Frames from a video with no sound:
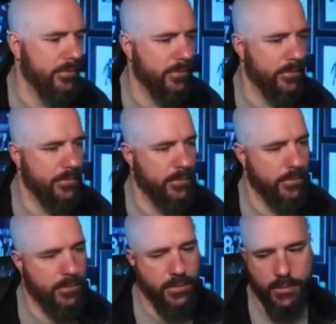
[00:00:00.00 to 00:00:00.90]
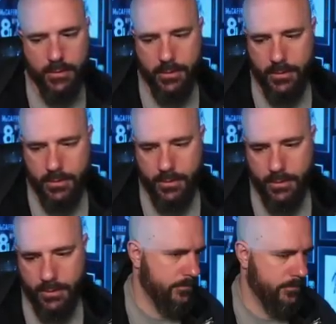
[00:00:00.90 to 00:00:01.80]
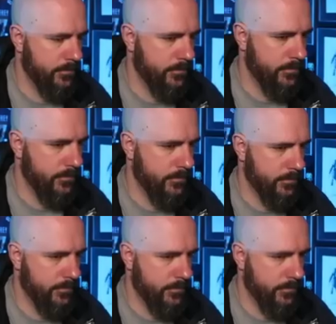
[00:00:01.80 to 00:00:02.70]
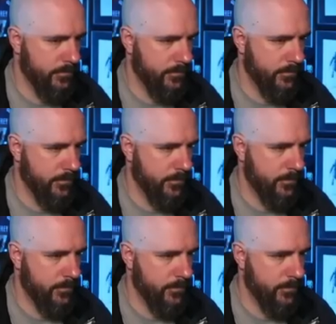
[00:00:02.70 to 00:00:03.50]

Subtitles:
Nothing is said.